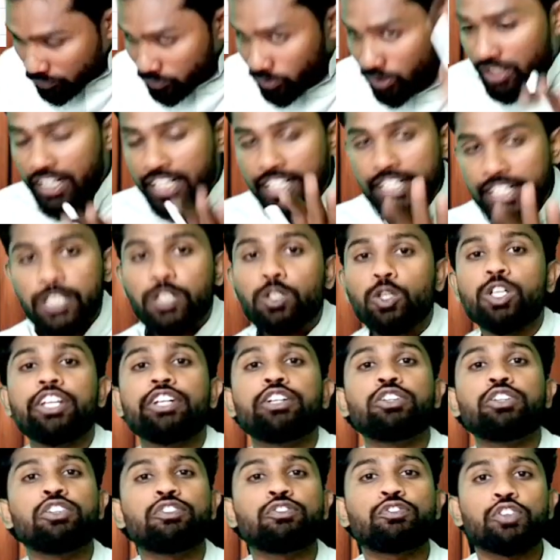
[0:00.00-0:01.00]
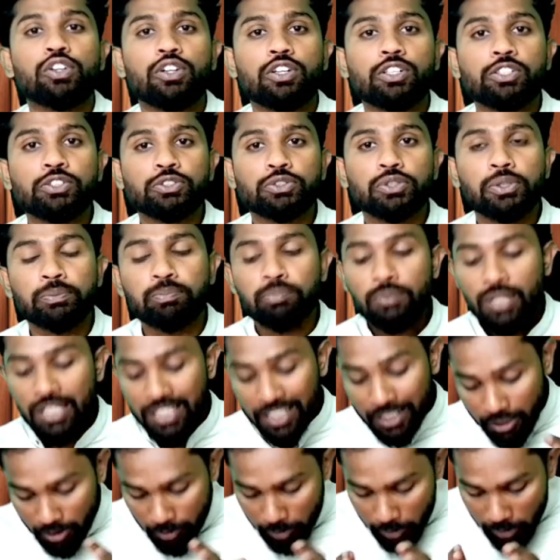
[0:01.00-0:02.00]
are writing only group 4 also,
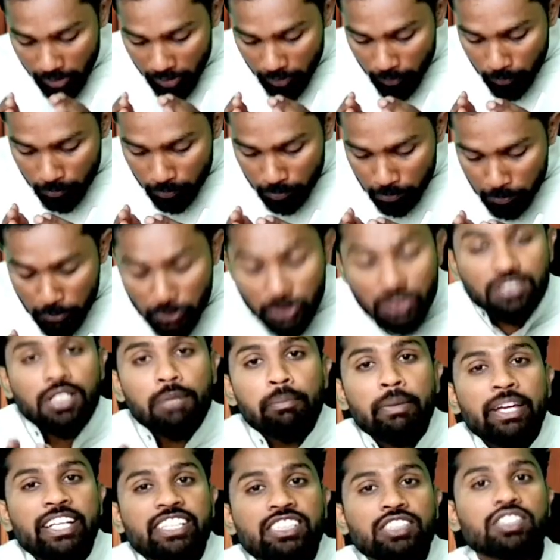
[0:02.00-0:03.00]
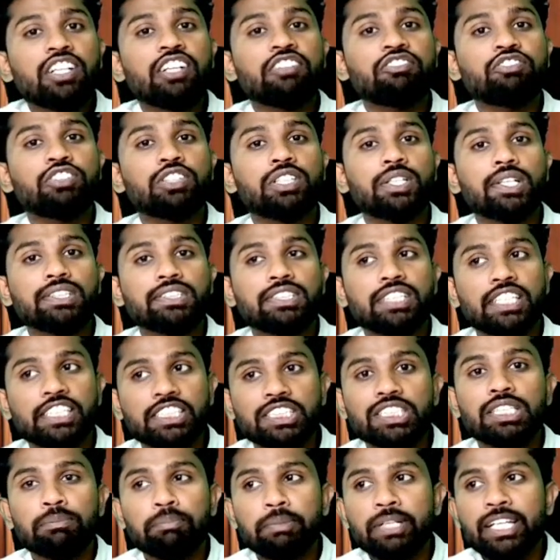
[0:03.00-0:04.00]
put some extra effort on
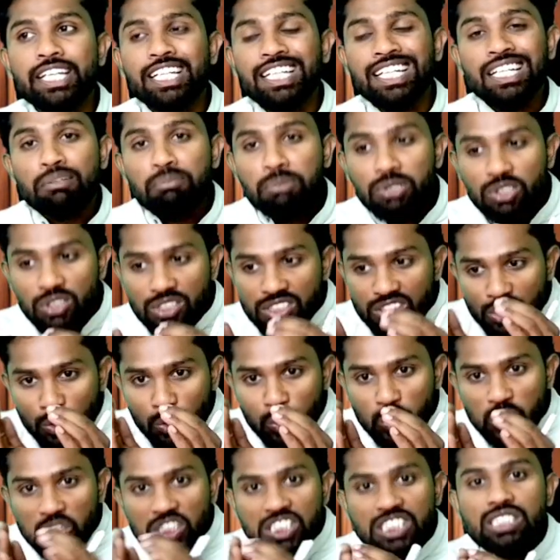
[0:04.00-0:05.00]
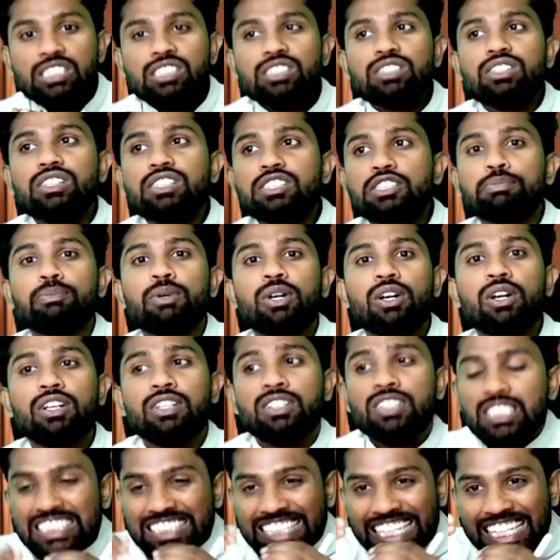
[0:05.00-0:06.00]
section B, because the questions are small.
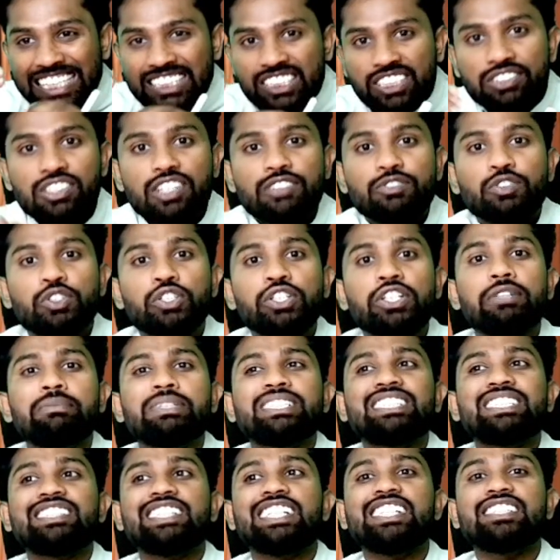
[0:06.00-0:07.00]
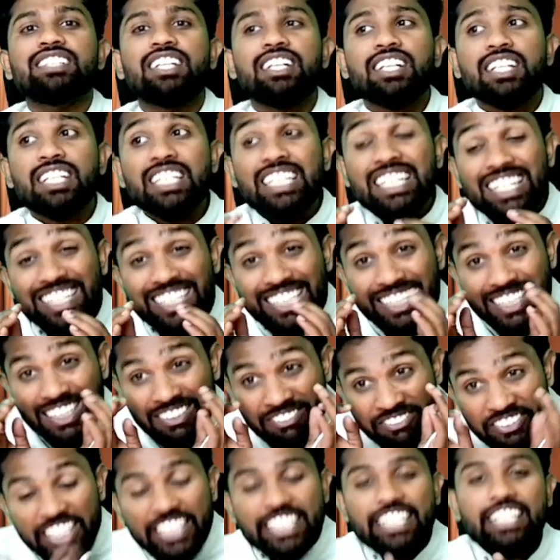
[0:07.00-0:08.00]
The chances of doing mistakes are
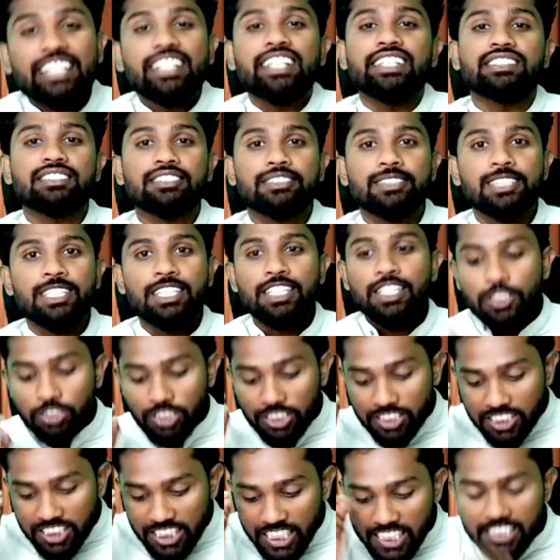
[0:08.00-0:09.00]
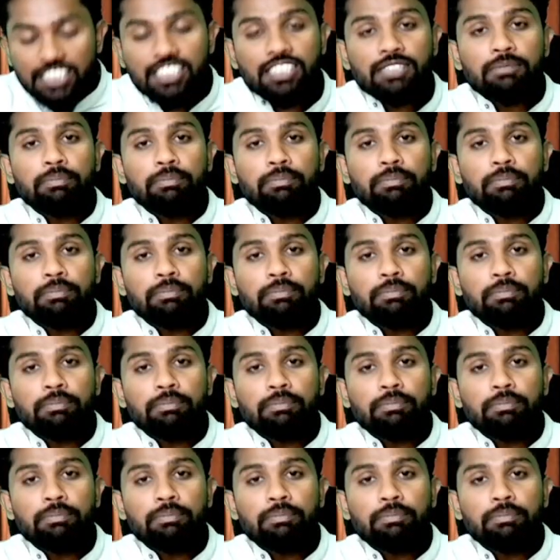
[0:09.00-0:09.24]
very less. So section